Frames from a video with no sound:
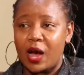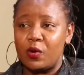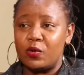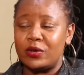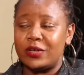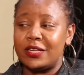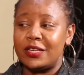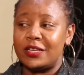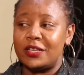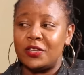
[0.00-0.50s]
How
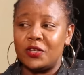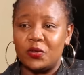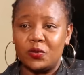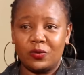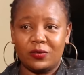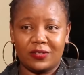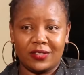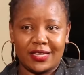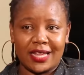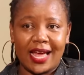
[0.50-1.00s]
did you
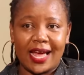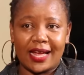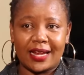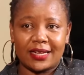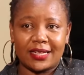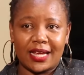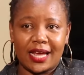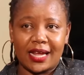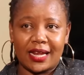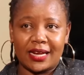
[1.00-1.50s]

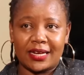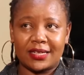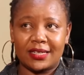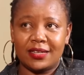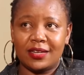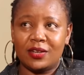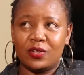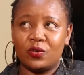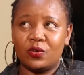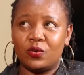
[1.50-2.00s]
start
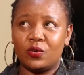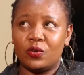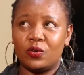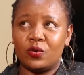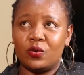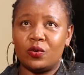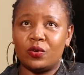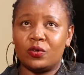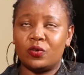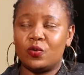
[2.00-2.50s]
until, you know, you
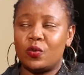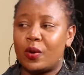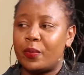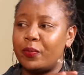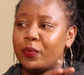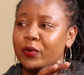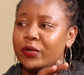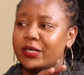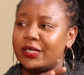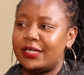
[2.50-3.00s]
got to a
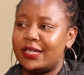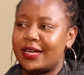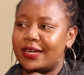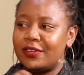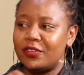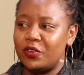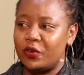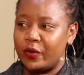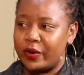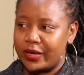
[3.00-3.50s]
point
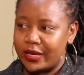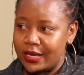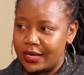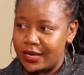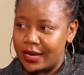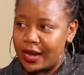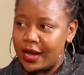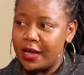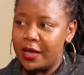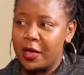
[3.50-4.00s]
that you are
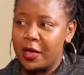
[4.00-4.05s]
here?